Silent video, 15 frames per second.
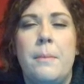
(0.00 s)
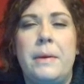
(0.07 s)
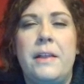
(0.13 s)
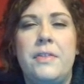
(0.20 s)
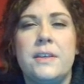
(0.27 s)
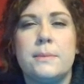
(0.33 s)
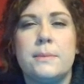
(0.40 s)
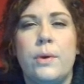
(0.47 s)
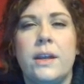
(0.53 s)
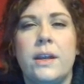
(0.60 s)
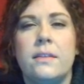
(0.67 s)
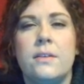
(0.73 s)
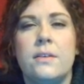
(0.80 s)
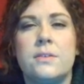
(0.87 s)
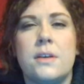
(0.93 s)
but at this
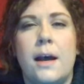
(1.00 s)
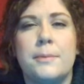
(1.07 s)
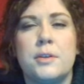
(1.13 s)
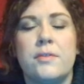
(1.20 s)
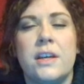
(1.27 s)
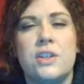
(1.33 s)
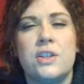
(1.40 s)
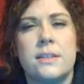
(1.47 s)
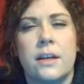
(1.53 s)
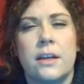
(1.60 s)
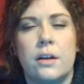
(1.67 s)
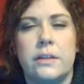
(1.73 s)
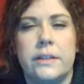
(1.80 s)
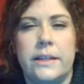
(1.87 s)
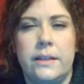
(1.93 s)
point, those observations are
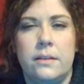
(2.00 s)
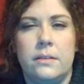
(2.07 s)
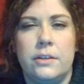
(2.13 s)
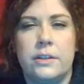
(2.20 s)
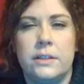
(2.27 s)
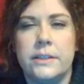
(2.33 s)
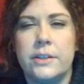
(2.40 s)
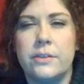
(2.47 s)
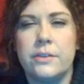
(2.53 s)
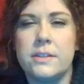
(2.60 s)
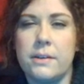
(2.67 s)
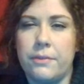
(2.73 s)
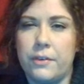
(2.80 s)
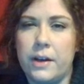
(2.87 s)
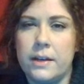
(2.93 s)
going to look a little
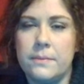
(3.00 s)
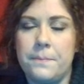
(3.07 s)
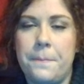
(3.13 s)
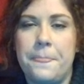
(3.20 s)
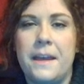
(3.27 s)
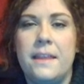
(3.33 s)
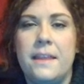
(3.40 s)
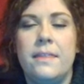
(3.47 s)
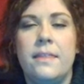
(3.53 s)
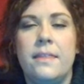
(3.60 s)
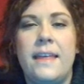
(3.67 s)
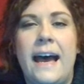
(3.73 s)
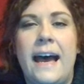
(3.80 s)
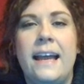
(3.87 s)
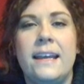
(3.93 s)
different.
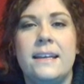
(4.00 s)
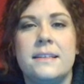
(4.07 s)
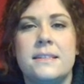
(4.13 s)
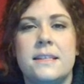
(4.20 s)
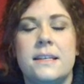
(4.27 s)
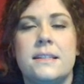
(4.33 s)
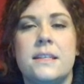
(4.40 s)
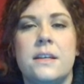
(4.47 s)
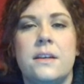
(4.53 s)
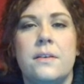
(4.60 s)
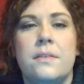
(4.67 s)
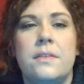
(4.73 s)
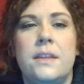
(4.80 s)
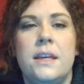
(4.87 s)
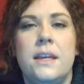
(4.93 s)
And that is that
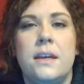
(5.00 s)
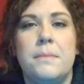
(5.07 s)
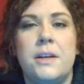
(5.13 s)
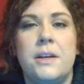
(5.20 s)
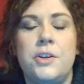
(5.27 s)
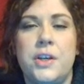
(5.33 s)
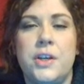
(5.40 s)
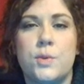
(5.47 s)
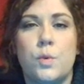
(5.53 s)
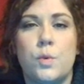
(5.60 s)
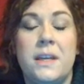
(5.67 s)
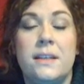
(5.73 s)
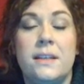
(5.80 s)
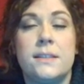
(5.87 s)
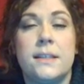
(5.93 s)
the administrators will
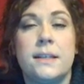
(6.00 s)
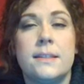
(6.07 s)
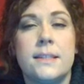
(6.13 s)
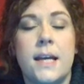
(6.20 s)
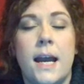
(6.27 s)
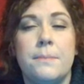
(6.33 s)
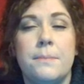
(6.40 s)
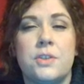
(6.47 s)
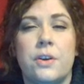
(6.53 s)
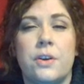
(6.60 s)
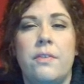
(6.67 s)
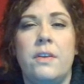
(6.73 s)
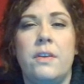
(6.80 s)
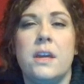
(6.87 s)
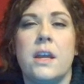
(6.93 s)
be in 6 times
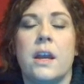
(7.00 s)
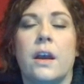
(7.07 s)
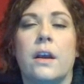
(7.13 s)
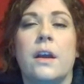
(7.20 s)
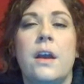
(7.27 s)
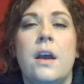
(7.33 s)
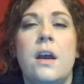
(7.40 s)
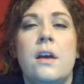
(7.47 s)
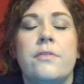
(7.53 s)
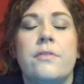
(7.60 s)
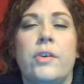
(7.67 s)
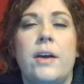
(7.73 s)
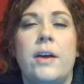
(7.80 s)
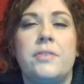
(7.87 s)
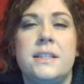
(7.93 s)
during the year
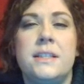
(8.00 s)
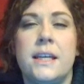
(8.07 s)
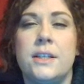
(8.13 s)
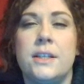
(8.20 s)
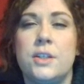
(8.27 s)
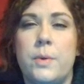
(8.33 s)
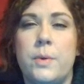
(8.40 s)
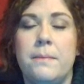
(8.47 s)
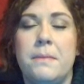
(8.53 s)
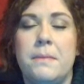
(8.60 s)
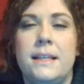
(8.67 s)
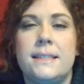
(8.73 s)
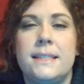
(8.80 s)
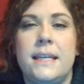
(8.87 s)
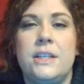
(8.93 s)
for roughly 10 to 20
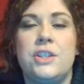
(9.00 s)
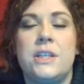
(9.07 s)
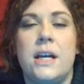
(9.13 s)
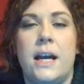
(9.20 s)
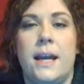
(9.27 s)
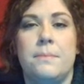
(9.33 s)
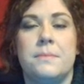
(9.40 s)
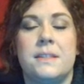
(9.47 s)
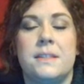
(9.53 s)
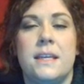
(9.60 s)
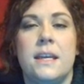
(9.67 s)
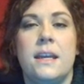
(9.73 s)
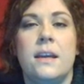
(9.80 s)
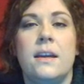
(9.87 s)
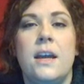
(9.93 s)
minutes each time,
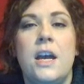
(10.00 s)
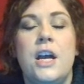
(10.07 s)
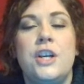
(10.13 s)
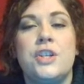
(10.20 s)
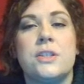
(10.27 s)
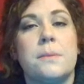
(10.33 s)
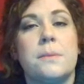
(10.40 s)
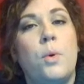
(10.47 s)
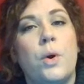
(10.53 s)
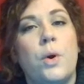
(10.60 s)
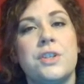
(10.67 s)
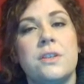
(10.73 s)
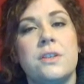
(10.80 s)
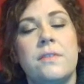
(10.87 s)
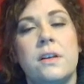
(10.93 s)
seeing just a
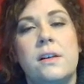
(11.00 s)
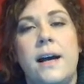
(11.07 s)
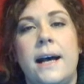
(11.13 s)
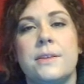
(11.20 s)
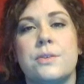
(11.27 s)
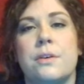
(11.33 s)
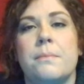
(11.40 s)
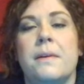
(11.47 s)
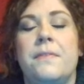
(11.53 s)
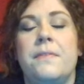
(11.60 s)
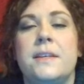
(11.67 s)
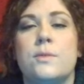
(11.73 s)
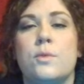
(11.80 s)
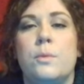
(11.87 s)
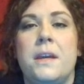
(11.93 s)
portion of the classroom,
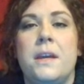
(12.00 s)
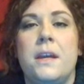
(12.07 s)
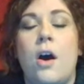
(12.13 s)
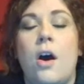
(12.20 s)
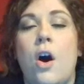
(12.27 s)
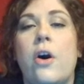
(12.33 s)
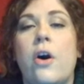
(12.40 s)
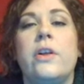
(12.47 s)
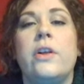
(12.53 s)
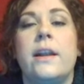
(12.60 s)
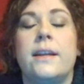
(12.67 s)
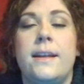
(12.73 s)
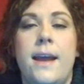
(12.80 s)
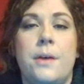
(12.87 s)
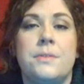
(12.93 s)
and these will be all
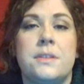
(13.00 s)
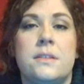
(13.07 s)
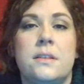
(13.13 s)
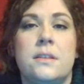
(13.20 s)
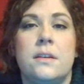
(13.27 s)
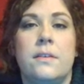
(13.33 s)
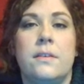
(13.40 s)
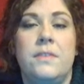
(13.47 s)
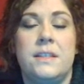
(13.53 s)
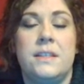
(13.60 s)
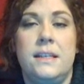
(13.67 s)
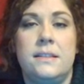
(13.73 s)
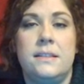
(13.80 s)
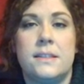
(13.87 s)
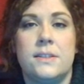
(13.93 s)
unannounced
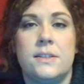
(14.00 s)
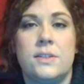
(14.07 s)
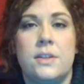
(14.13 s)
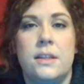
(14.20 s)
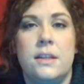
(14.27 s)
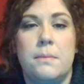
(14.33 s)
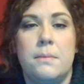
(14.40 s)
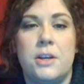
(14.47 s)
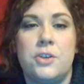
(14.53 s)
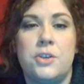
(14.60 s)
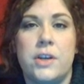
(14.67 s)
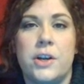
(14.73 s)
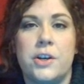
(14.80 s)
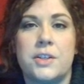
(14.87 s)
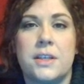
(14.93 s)
visits so that the
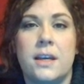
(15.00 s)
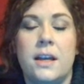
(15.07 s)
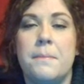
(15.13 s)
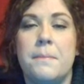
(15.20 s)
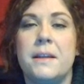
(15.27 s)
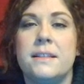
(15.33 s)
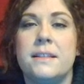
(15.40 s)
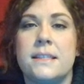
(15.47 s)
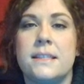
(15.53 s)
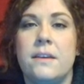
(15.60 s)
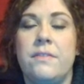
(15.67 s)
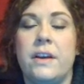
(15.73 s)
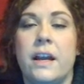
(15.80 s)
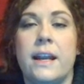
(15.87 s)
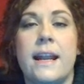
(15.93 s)
administrators can come in and see
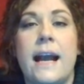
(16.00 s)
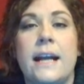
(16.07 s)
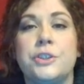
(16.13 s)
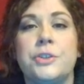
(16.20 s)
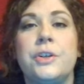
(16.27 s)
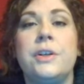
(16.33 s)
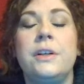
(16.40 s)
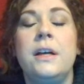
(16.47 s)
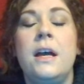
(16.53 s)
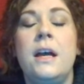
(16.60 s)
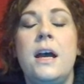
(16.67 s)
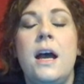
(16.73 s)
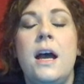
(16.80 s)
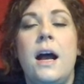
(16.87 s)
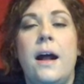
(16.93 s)
a very natural
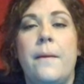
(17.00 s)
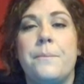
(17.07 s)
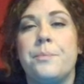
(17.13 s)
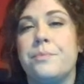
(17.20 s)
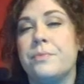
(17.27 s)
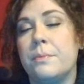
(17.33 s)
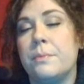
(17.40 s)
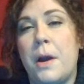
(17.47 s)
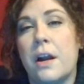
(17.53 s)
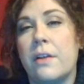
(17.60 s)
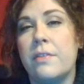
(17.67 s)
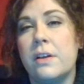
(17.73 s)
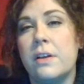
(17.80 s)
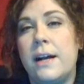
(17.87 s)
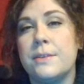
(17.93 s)

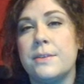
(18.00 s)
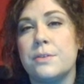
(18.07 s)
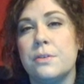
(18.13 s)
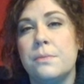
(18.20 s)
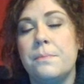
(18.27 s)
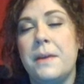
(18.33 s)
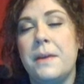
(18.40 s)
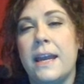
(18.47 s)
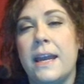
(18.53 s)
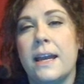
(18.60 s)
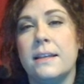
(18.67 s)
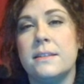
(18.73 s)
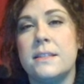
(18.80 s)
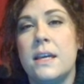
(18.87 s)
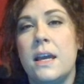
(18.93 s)
part of the classroom,
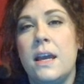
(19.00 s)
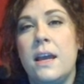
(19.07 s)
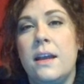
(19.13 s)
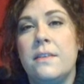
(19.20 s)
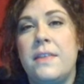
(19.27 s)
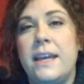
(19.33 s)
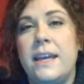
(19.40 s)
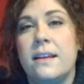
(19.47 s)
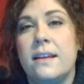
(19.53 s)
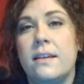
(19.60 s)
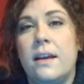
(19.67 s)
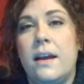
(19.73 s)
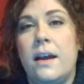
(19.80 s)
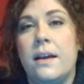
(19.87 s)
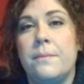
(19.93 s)
and they
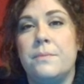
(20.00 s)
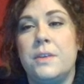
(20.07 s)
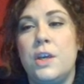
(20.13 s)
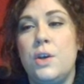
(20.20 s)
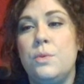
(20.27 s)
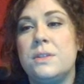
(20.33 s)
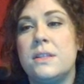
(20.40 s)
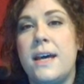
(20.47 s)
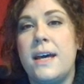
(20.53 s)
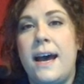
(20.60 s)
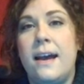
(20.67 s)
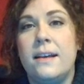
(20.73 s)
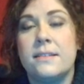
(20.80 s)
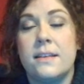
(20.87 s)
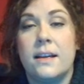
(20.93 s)
can use
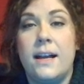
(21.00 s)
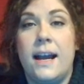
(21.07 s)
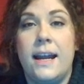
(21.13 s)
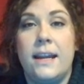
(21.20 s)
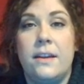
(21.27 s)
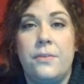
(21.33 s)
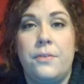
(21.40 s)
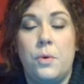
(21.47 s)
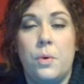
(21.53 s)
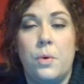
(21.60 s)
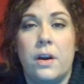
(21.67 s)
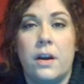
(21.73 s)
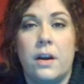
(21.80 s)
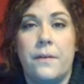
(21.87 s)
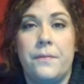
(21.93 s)
that as a guide
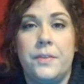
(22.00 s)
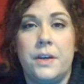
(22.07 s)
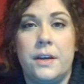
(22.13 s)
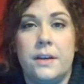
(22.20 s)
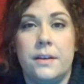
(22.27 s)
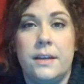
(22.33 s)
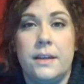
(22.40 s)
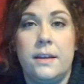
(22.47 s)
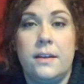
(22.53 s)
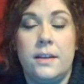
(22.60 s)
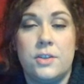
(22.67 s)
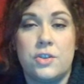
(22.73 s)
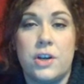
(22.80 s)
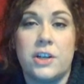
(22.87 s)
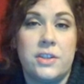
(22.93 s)
for the
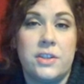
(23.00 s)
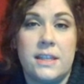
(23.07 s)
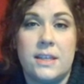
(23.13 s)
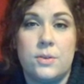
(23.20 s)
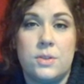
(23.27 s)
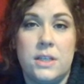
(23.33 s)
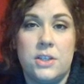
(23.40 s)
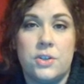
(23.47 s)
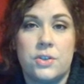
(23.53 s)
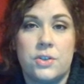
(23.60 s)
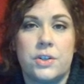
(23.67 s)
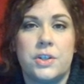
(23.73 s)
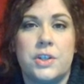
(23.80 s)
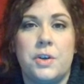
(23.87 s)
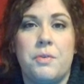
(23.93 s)
instruction that those
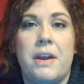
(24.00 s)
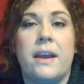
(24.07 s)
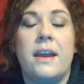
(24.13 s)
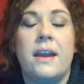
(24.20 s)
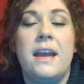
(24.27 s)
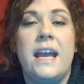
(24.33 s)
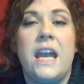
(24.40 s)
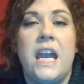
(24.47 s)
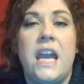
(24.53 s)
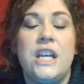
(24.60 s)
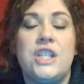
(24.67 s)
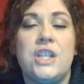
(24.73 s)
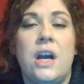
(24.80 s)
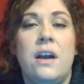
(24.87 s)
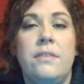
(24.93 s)
teachers are doing.
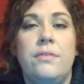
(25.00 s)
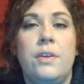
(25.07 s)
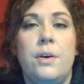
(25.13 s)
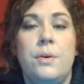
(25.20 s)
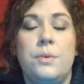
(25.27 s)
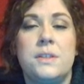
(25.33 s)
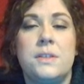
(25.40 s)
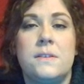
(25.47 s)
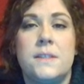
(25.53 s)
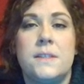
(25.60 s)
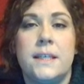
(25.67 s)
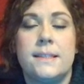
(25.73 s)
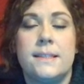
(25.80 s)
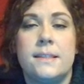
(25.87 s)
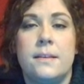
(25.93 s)
Each of those
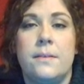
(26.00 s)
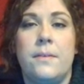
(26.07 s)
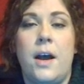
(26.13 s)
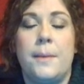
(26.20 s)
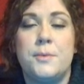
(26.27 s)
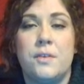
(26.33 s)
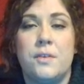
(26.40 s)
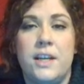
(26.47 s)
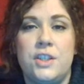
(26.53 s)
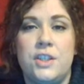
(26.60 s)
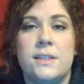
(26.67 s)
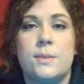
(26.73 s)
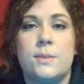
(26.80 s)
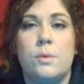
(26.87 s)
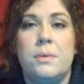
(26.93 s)
6
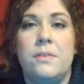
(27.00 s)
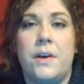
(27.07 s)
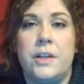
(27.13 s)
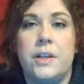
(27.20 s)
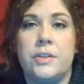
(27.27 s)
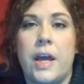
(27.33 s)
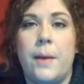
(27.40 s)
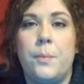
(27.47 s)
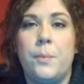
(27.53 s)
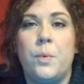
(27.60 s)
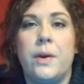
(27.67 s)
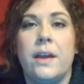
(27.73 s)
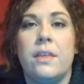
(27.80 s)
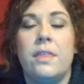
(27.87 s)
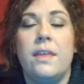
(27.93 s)
observations will be followed up
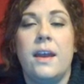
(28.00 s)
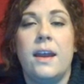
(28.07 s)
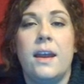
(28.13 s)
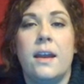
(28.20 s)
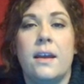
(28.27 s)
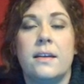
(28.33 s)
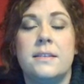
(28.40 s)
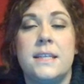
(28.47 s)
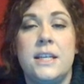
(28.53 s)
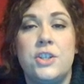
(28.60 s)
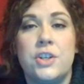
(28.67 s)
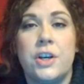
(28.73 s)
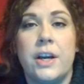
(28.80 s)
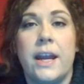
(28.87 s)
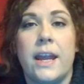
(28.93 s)
with a
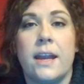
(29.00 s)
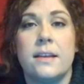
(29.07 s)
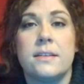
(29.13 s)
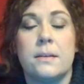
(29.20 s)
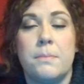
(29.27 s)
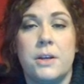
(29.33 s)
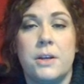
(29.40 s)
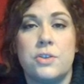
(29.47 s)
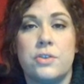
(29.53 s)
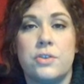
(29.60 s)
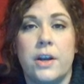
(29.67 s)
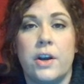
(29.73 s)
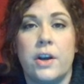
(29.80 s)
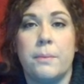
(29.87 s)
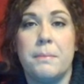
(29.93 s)
teacher and
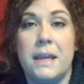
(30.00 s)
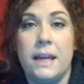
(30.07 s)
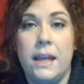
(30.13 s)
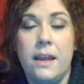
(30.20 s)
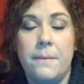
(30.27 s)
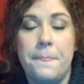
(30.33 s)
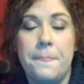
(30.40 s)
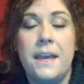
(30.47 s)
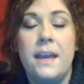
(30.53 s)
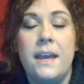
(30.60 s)
administrator meeting